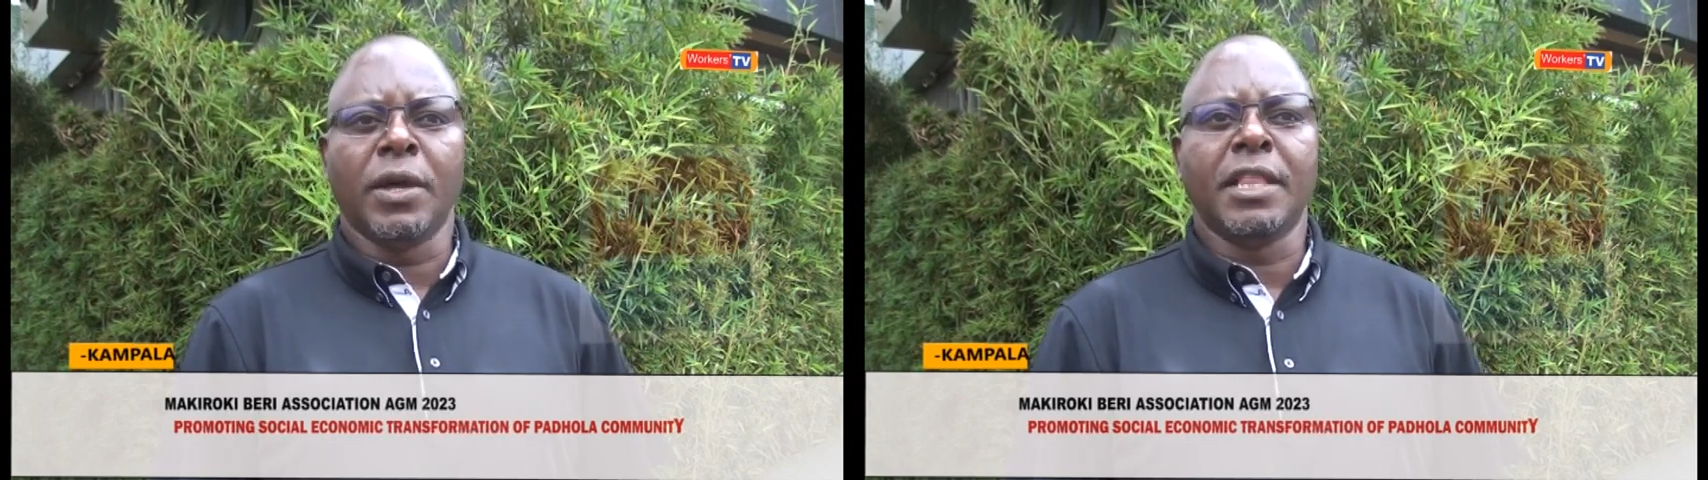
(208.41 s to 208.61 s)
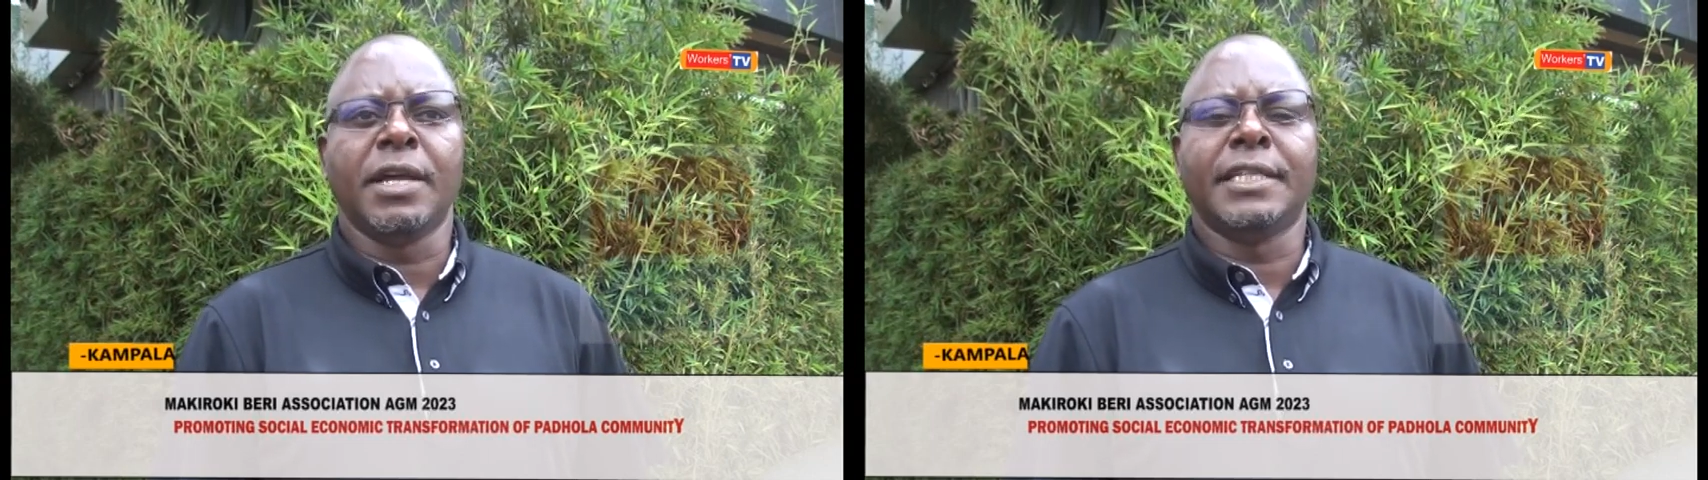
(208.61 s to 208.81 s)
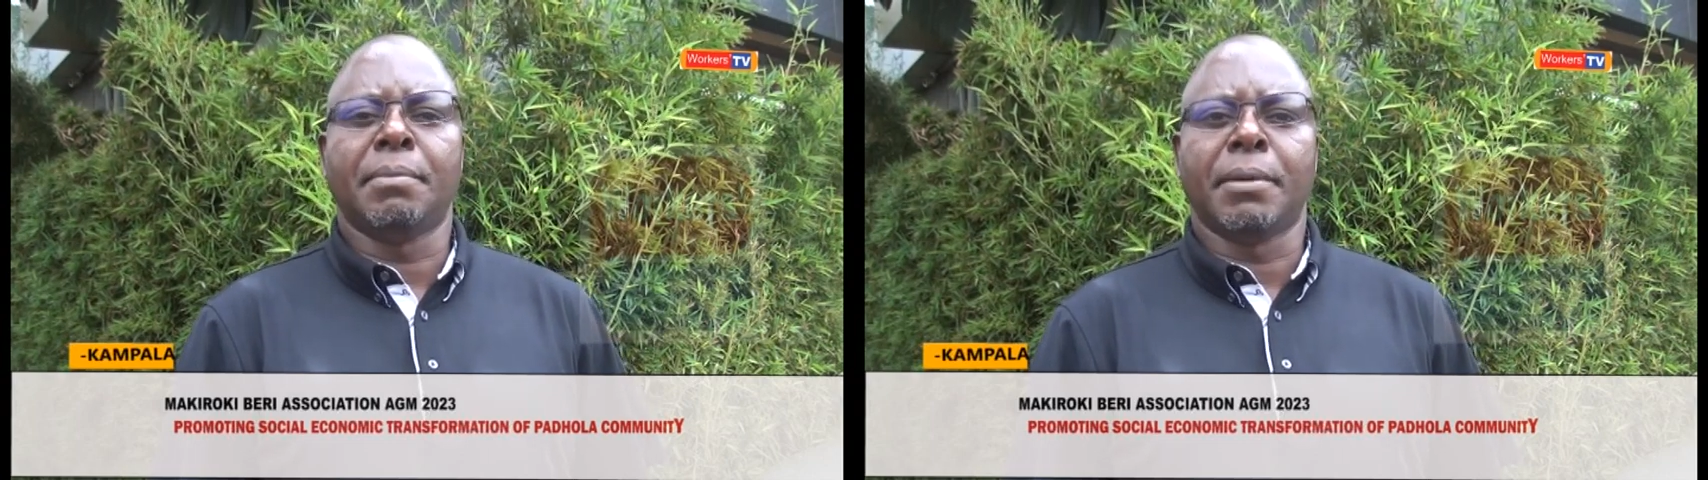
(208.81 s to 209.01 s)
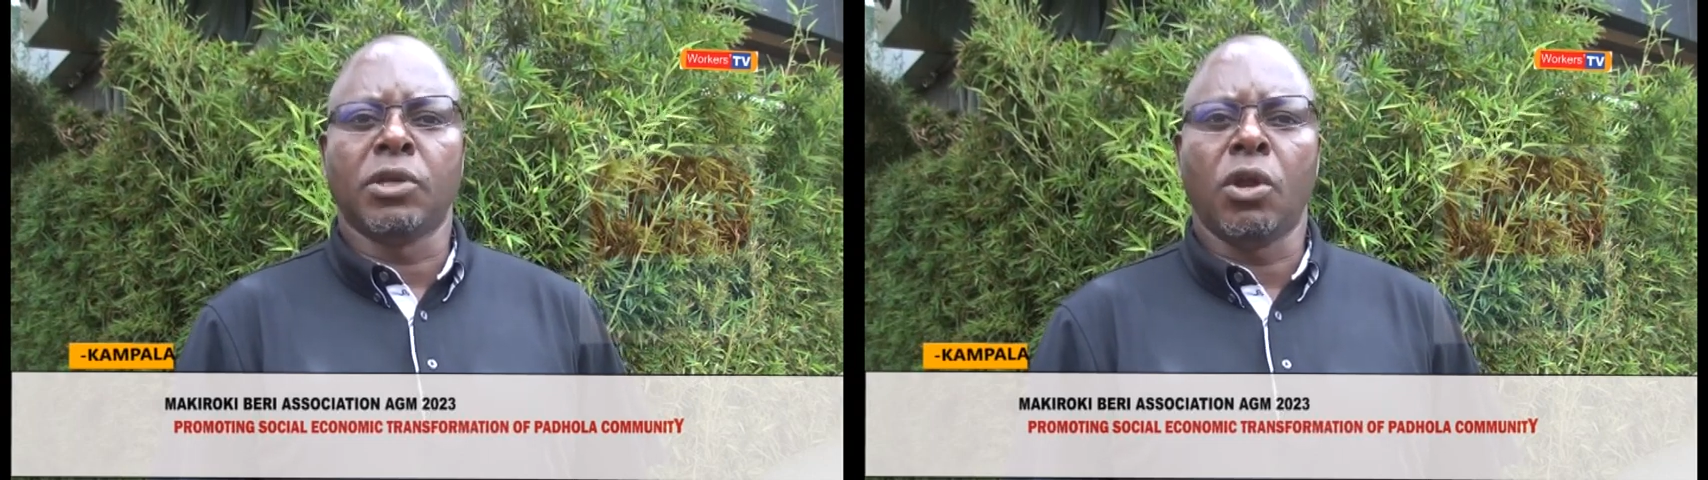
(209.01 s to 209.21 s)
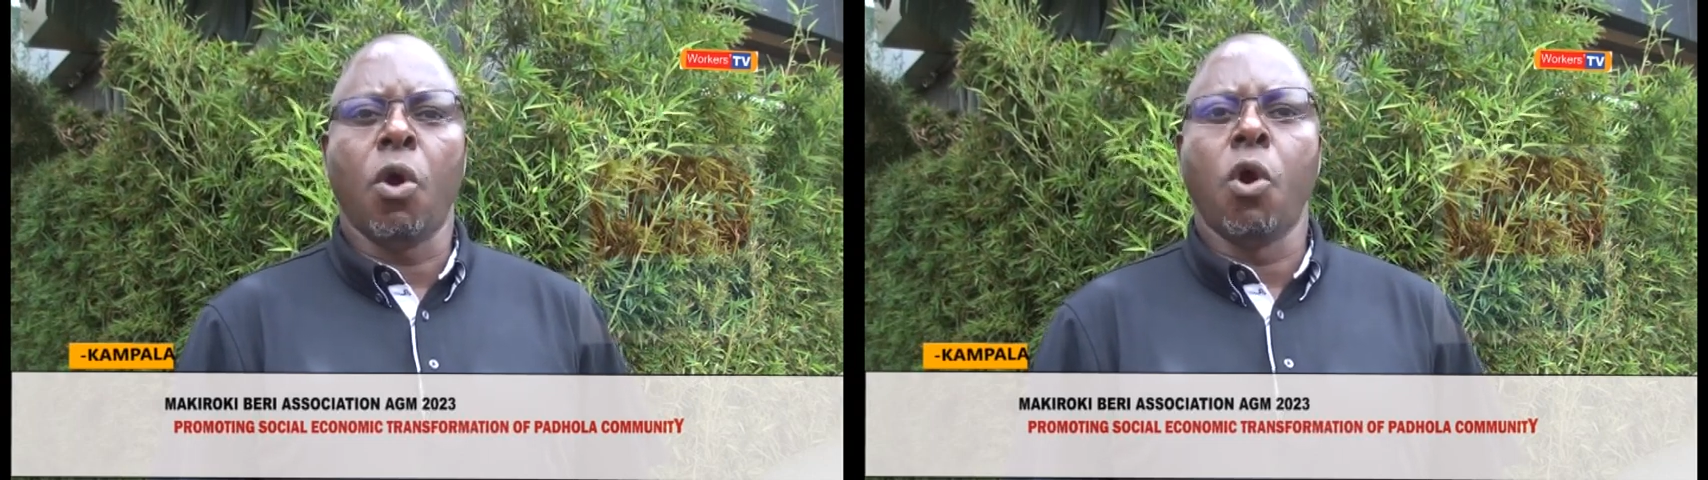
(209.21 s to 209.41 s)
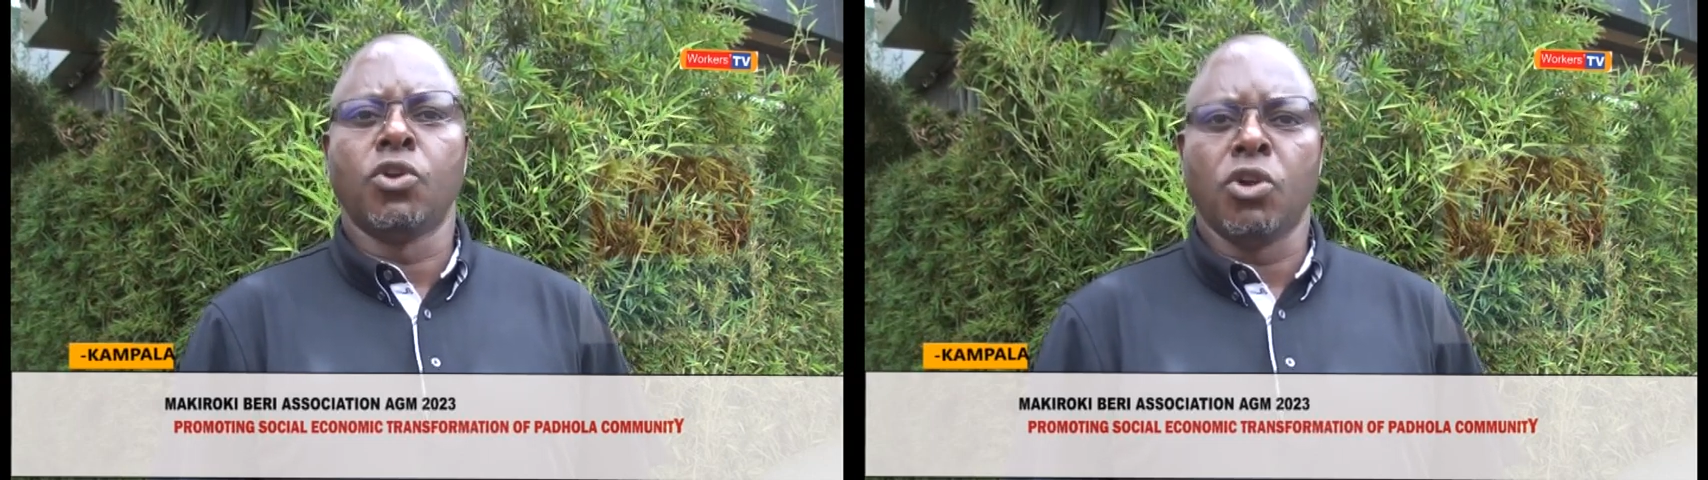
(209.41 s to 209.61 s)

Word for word: whether you're Japadol or